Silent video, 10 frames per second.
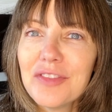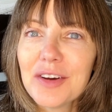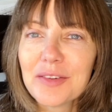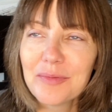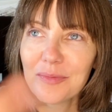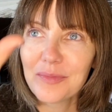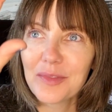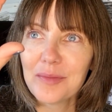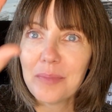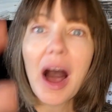the
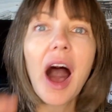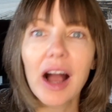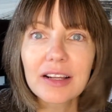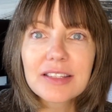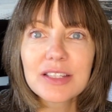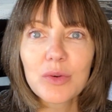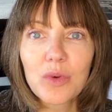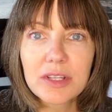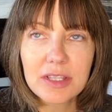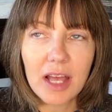box
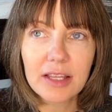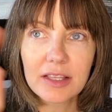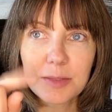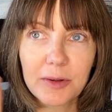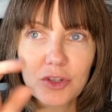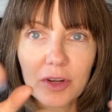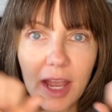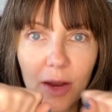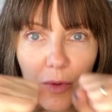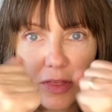was like the Special
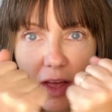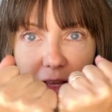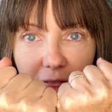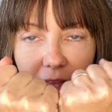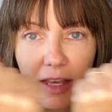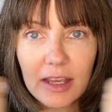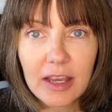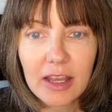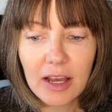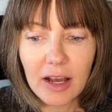K with like the,
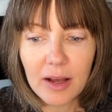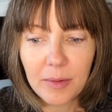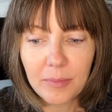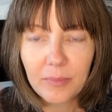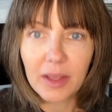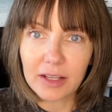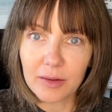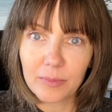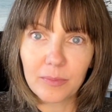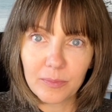um, like
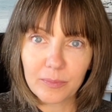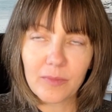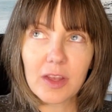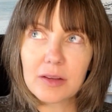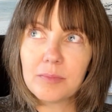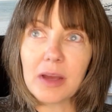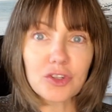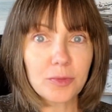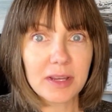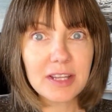a
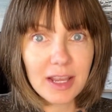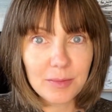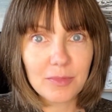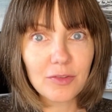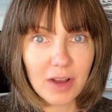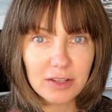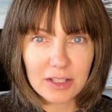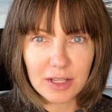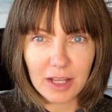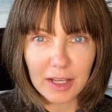measurement tape around it
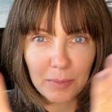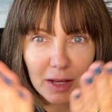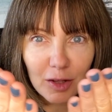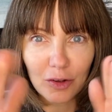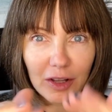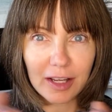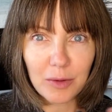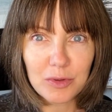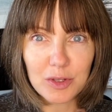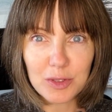to like make it look like it
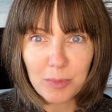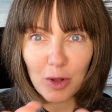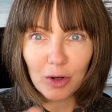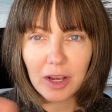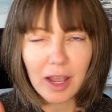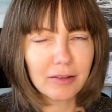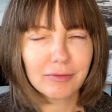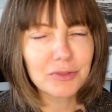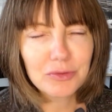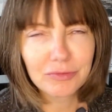was a smaller K. It
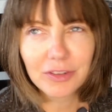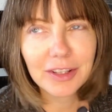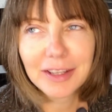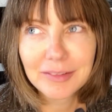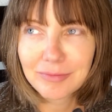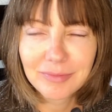was really,